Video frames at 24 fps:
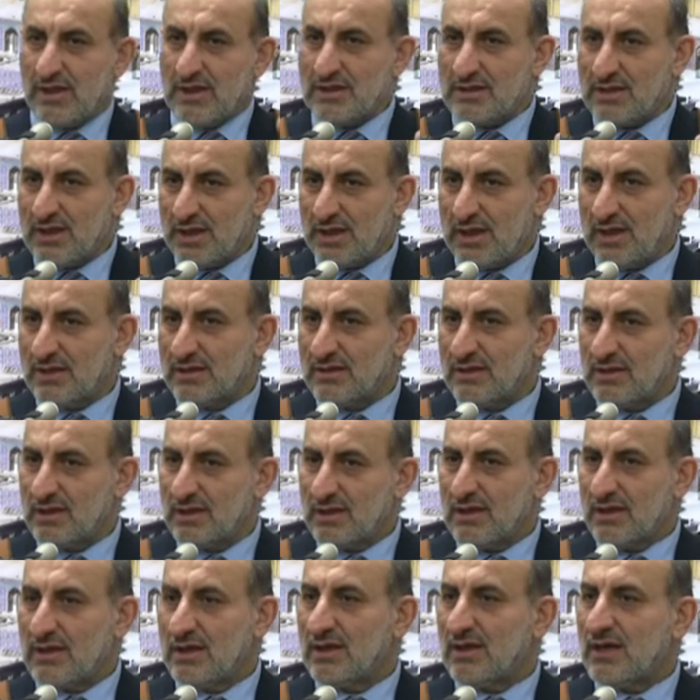head
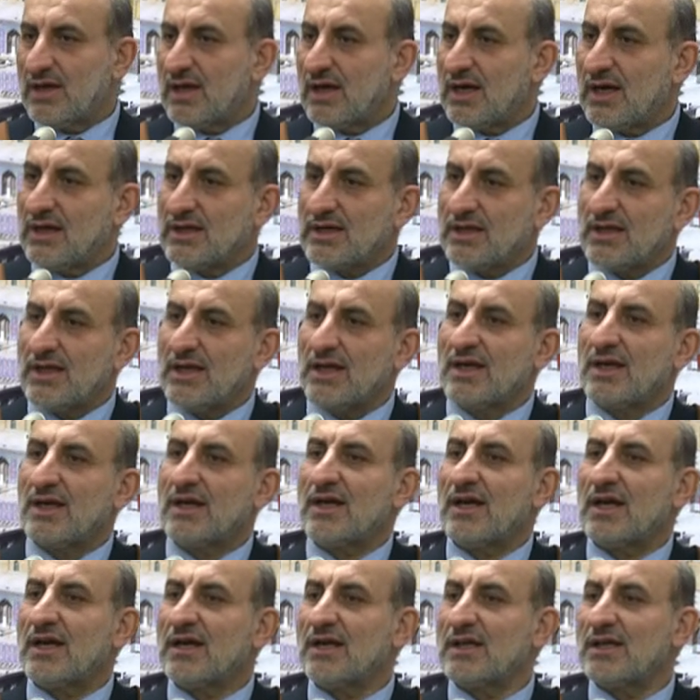and kill
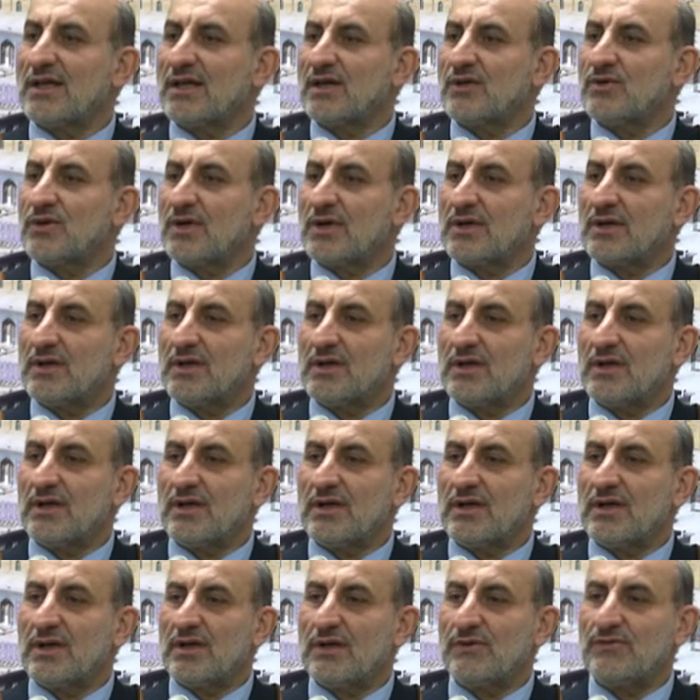another one.
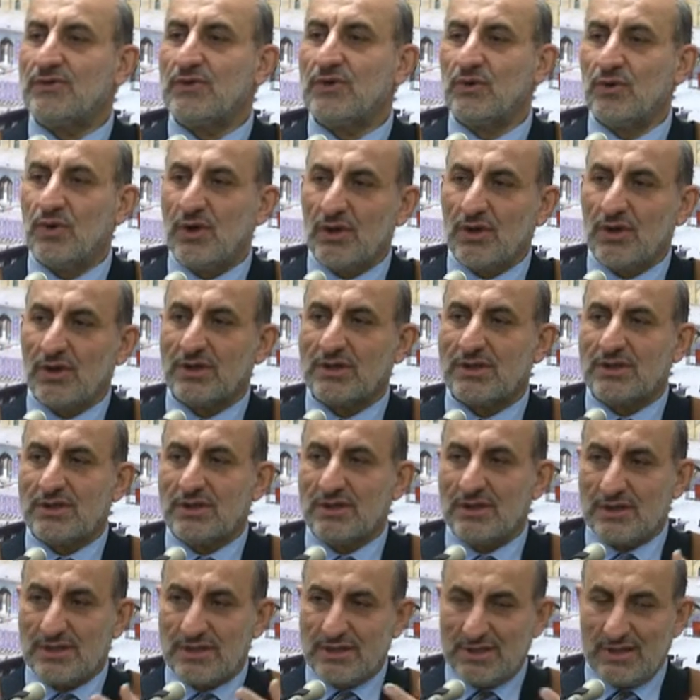If you will not
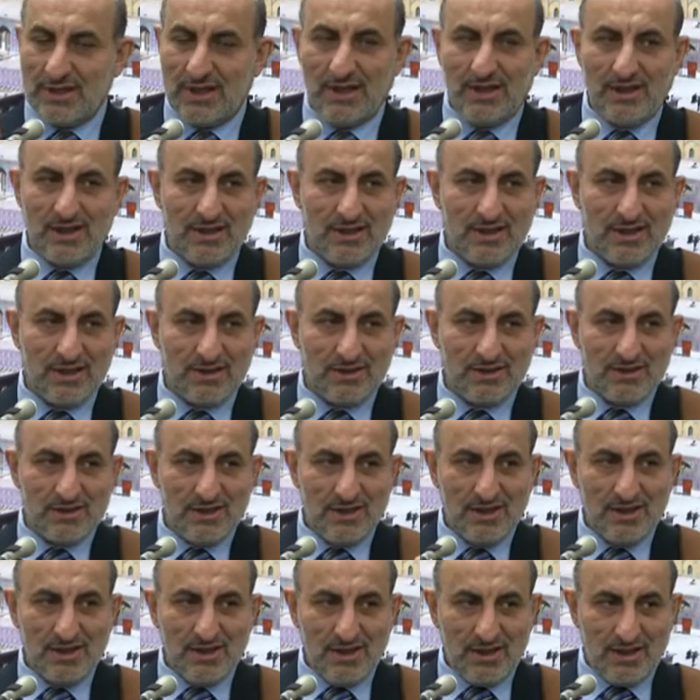say that
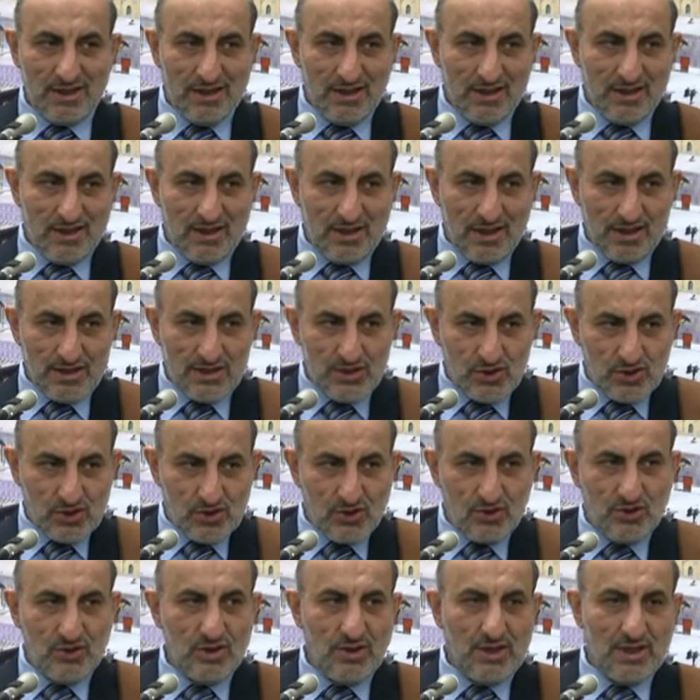the
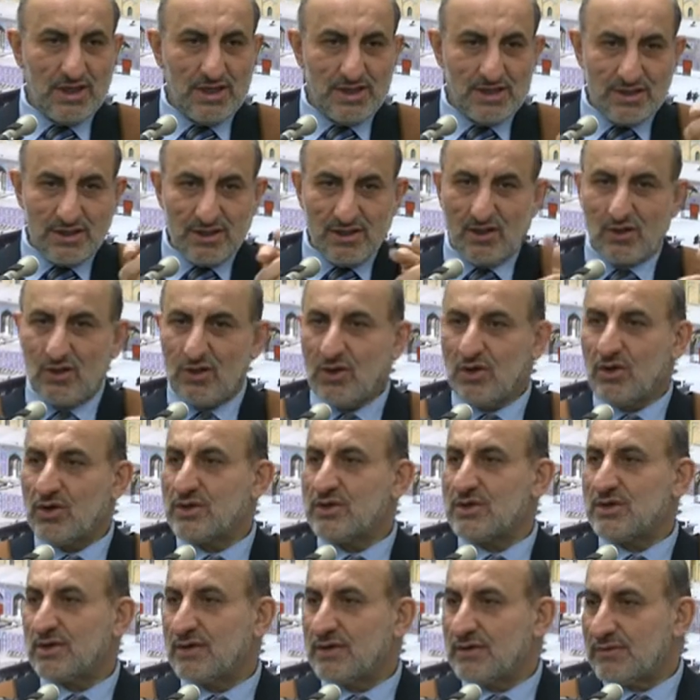stone is the cause
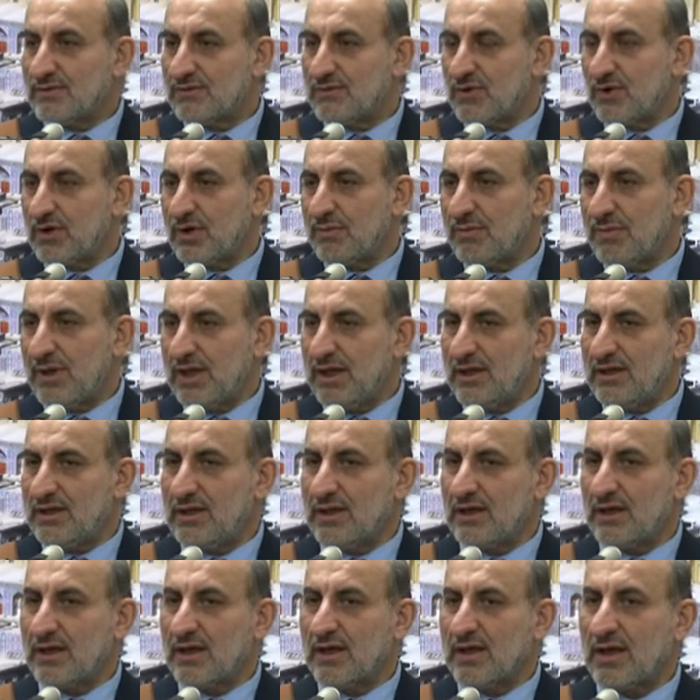for
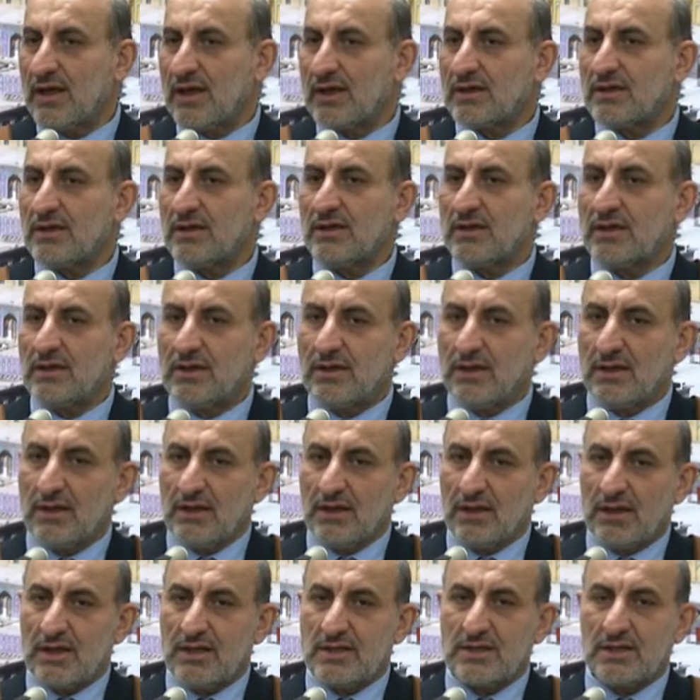bleeding and
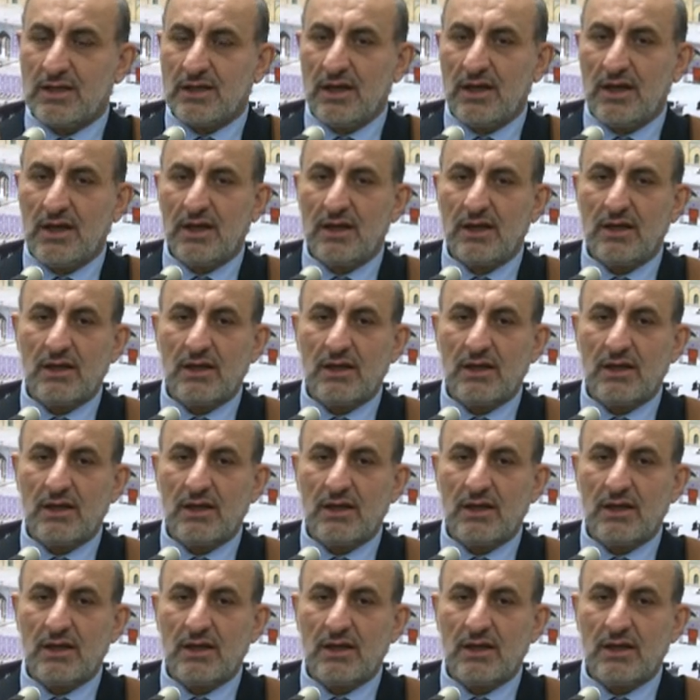his killing,